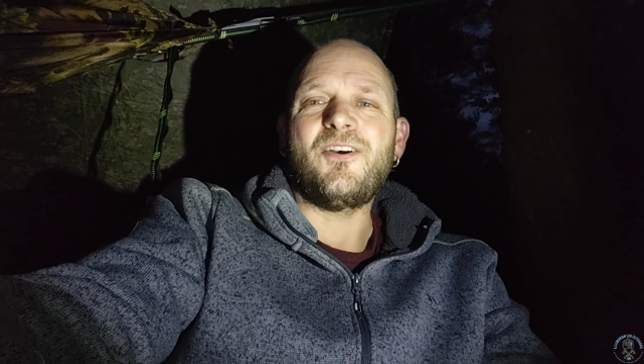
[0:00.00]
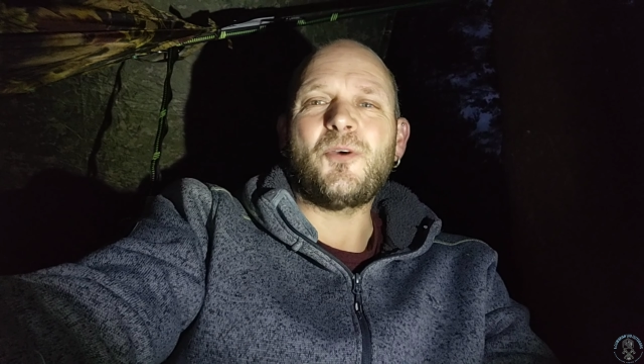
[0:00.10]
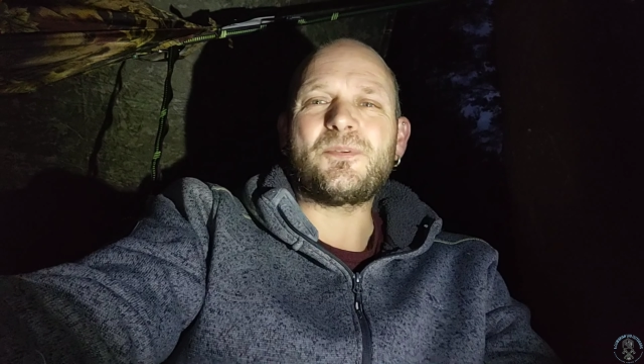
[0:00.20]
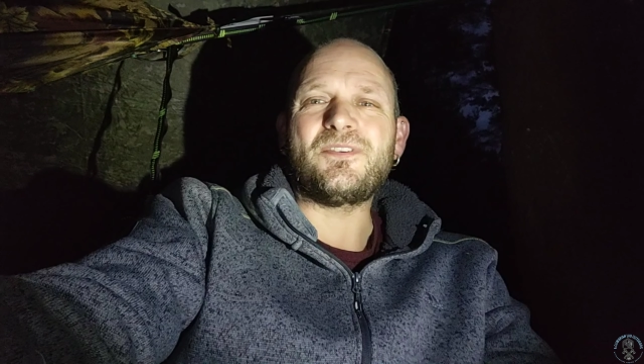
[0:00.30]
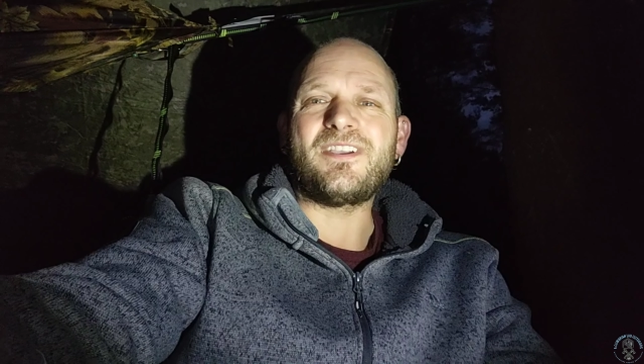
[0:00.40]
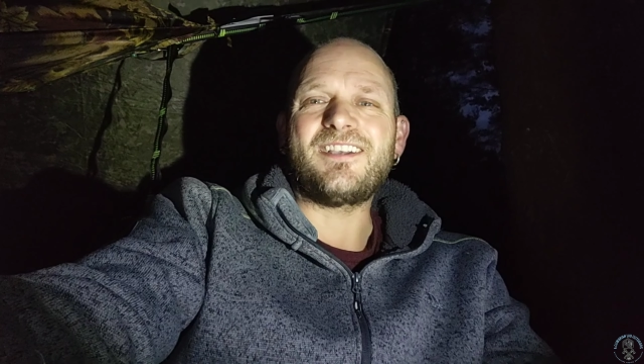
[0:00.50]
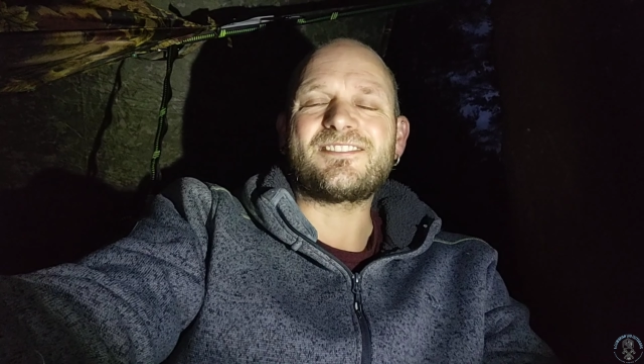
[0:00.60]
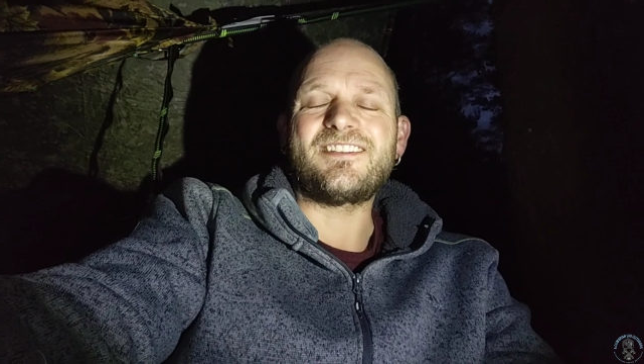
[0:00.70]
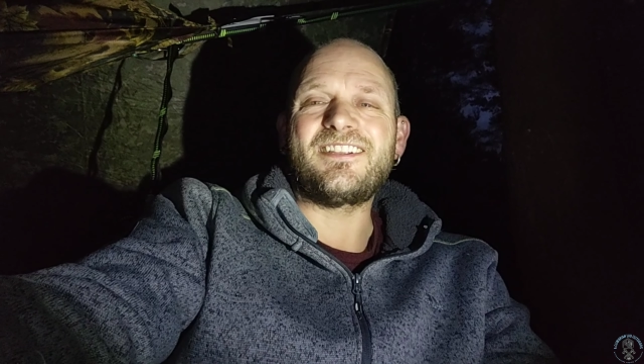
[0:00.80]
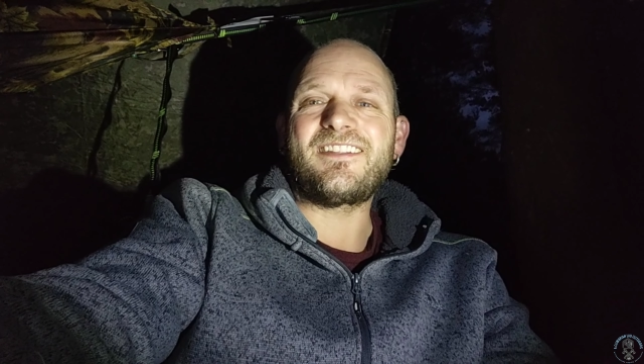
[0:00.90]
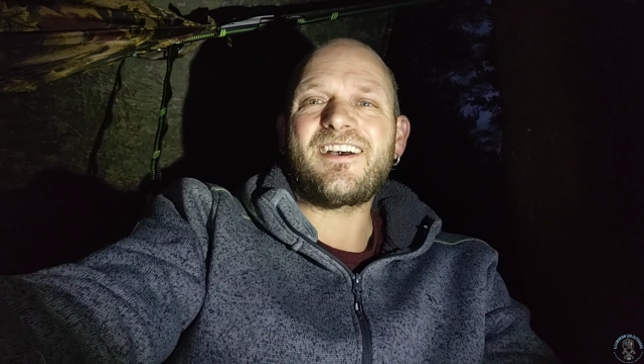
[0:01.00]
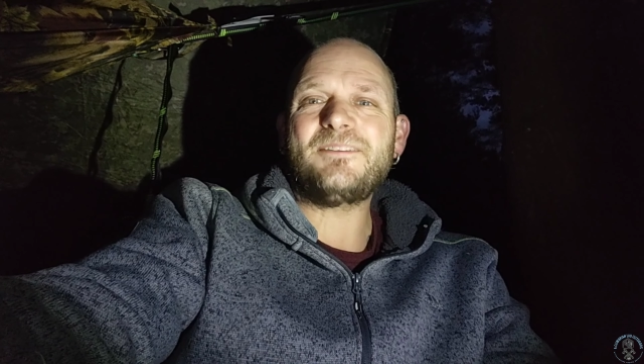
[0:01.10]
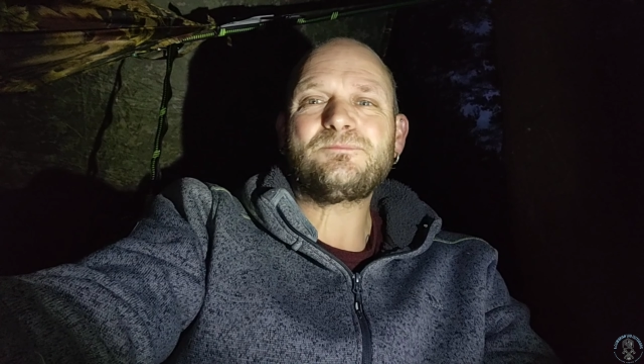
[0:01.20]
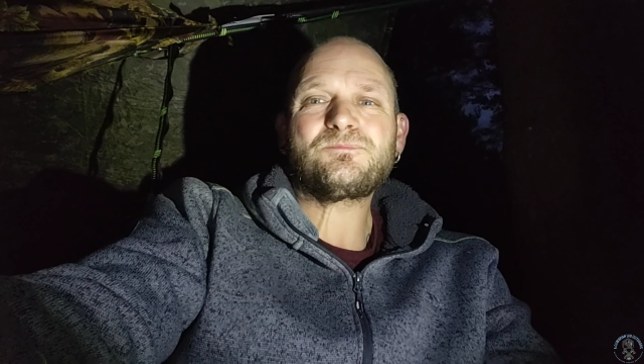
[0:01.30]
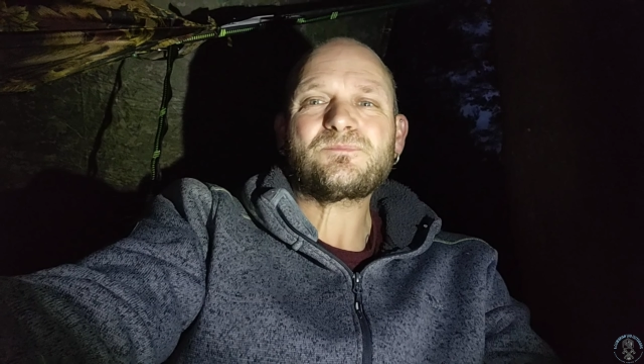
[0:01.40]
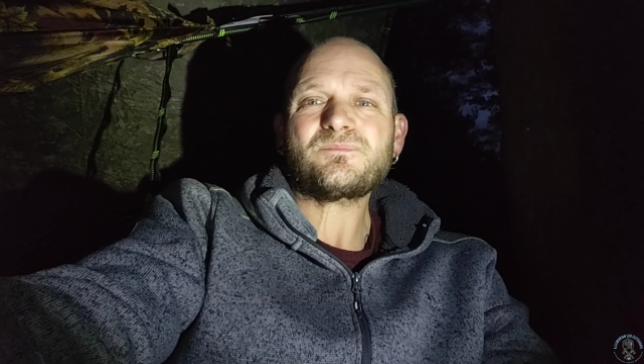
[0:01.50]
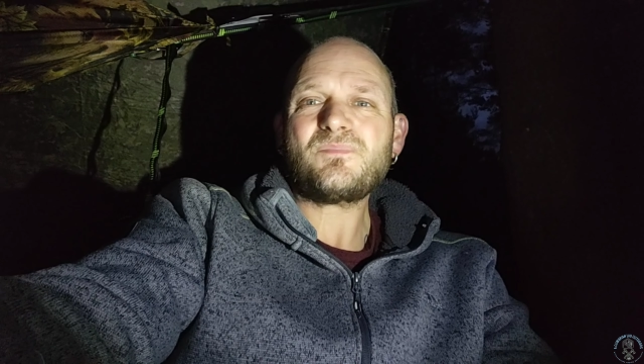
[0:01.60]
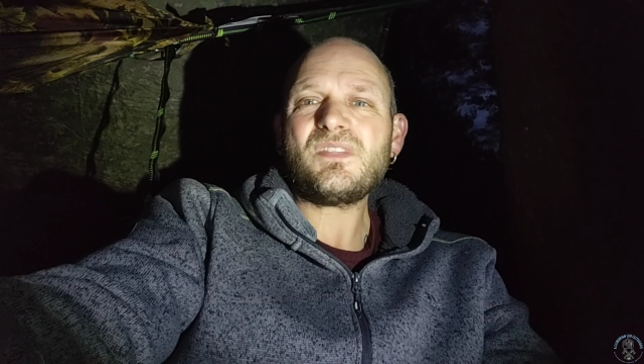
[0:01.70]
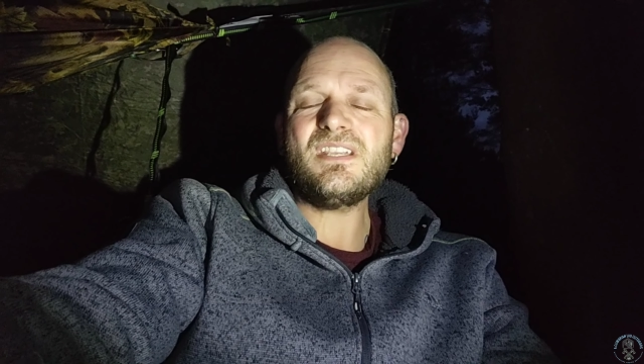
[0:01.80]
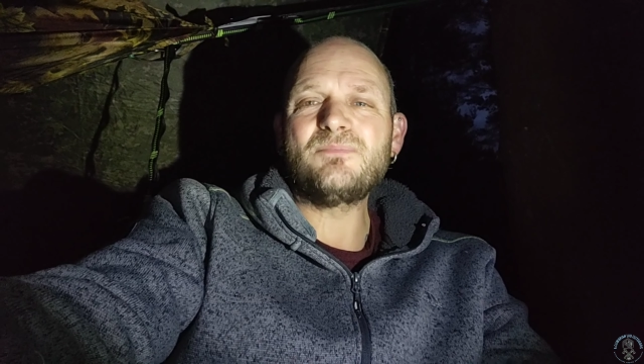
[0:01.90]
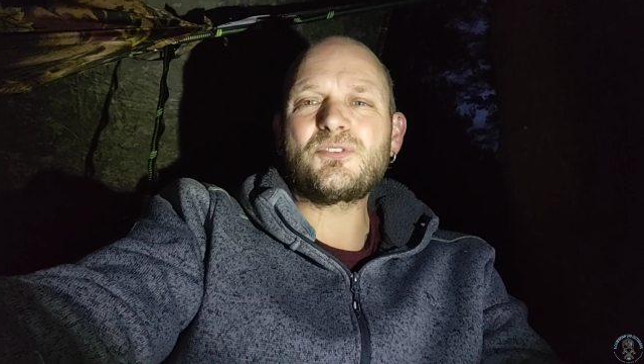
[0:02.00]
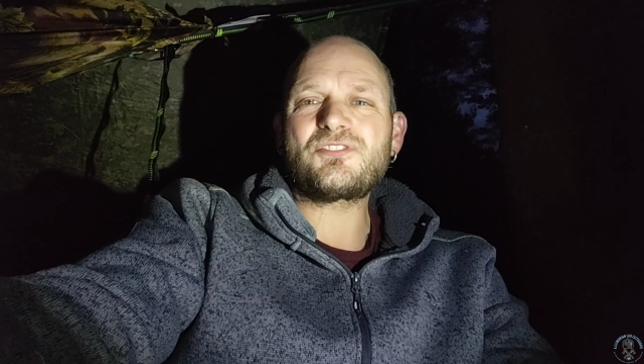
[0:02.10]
I hope you guys can hear that. I'm